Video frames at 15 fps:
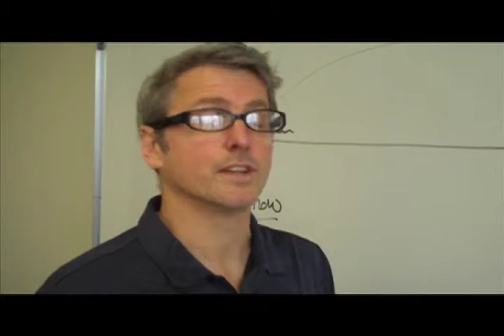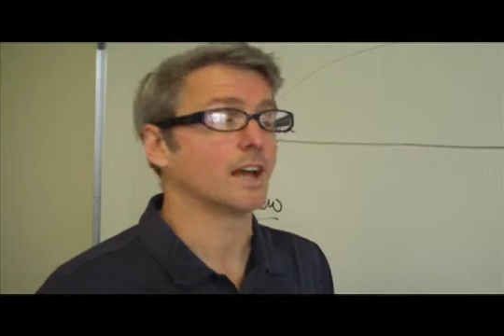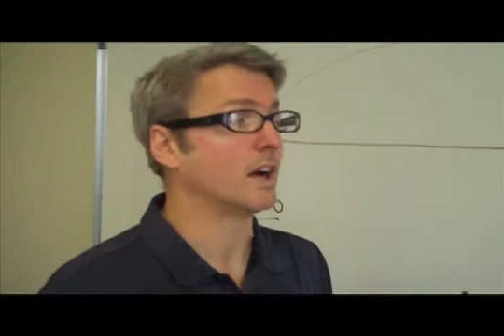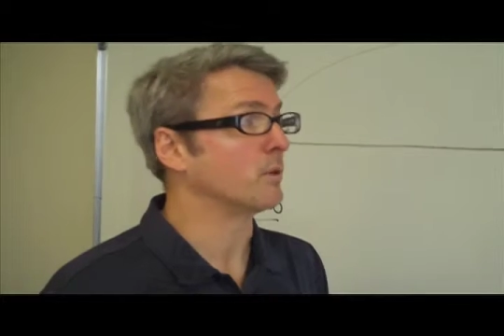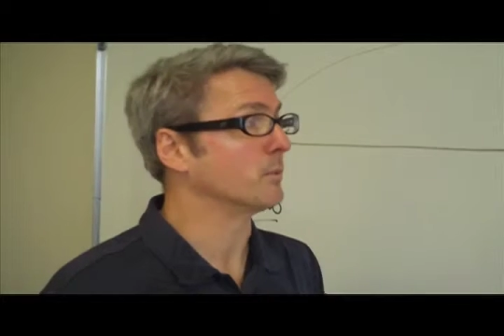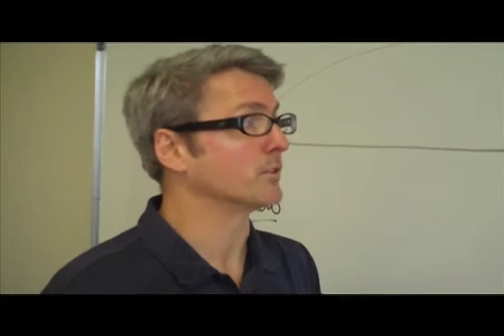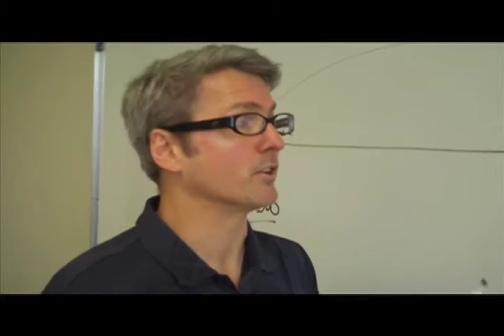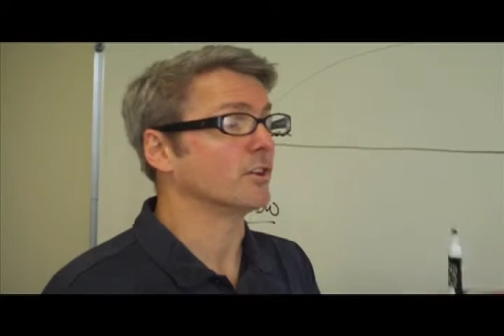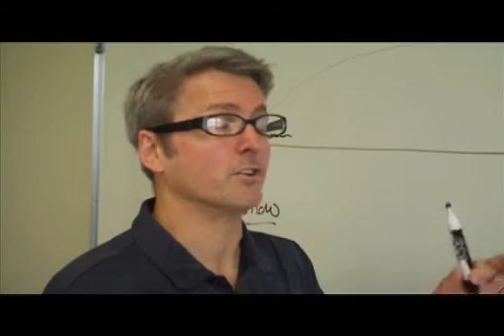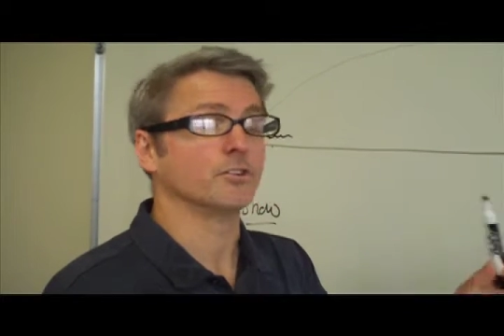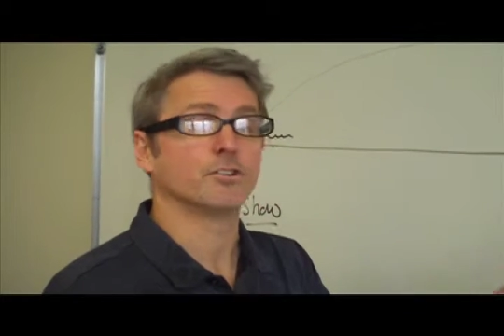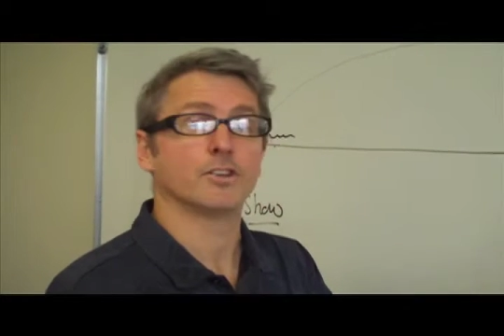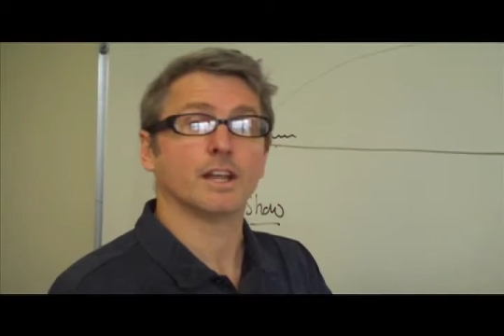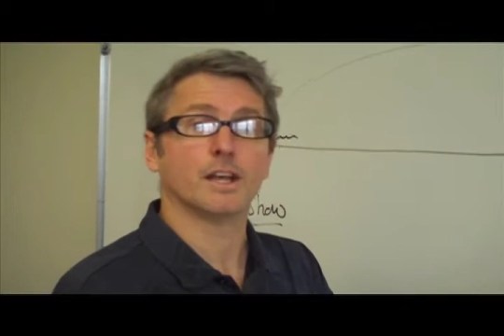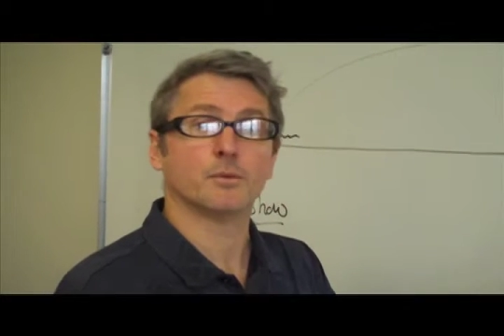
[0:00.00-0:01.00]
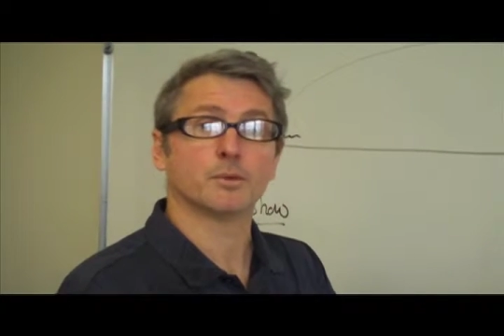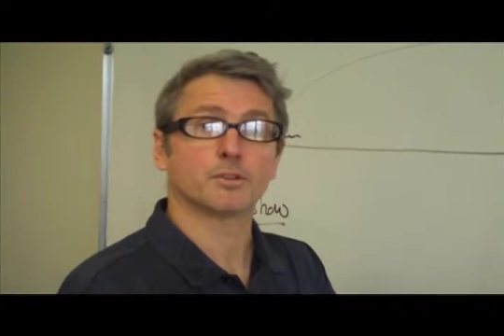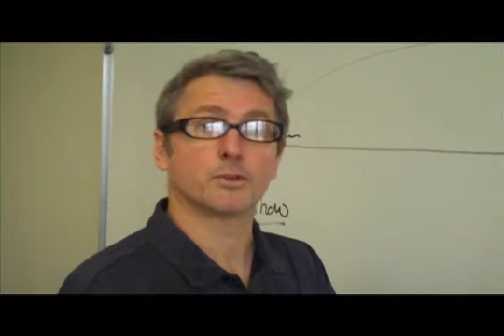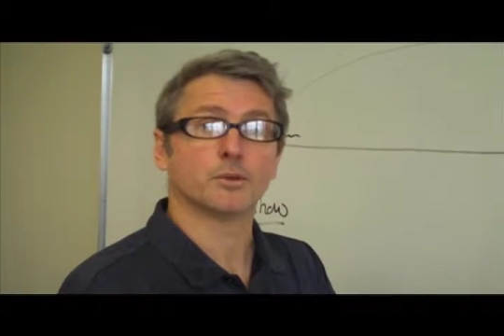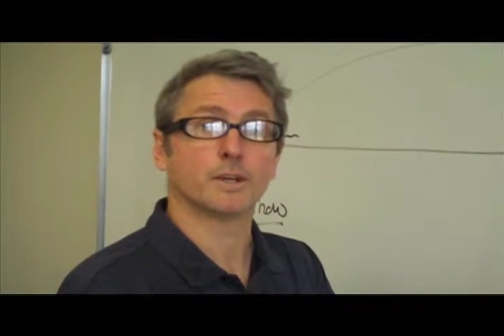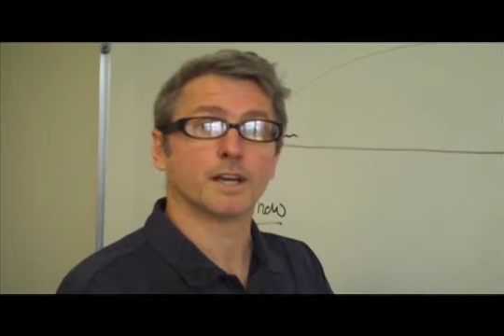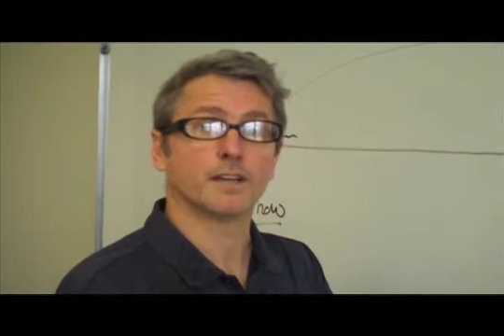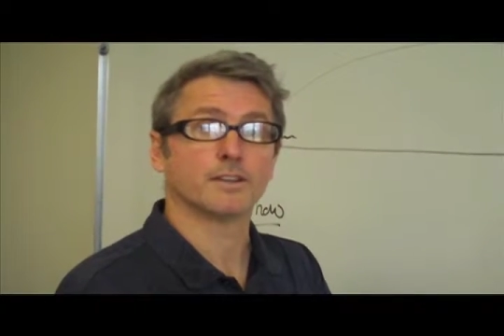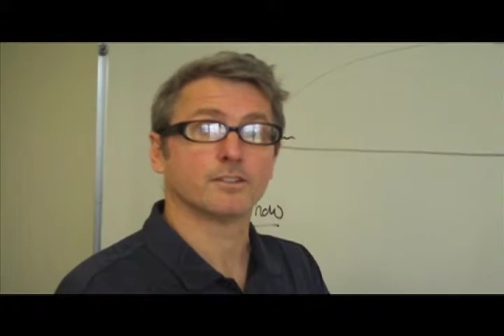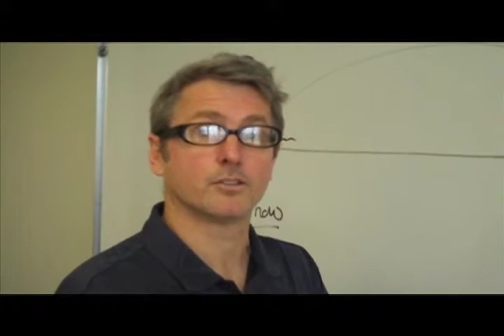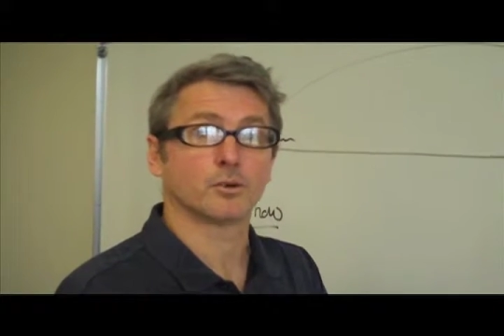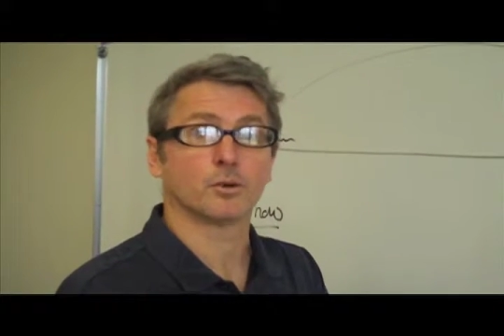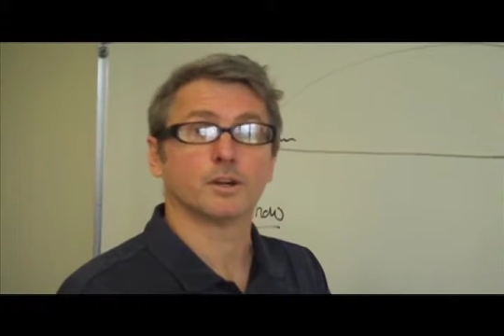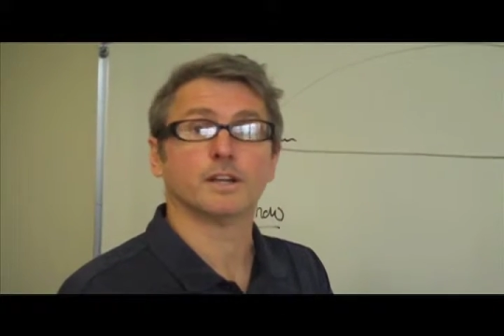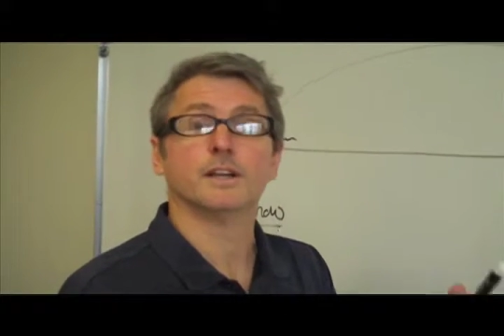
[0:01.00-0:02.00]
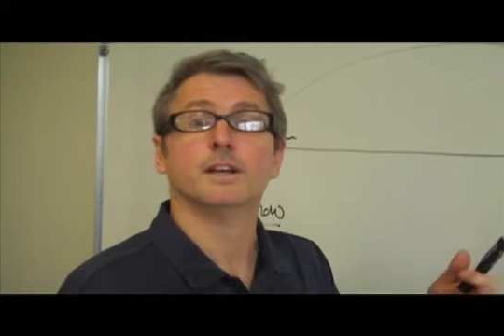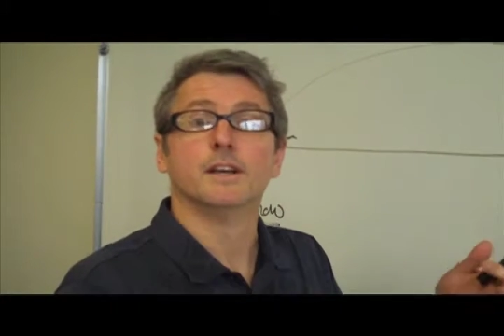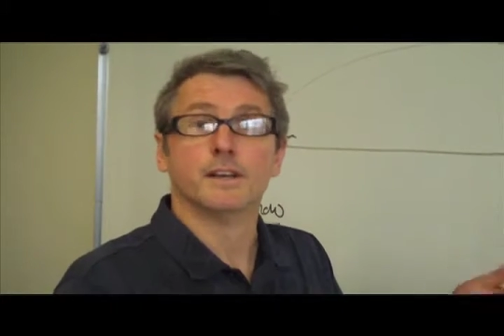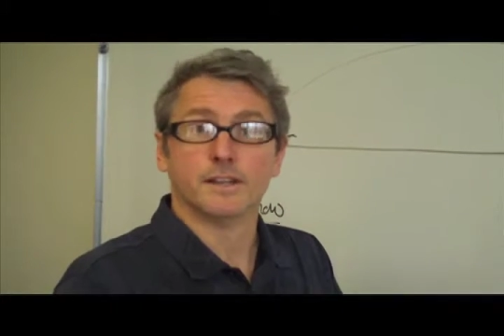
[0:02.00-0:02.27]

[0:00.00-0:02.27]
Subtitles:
to help us understand what's going on in the story,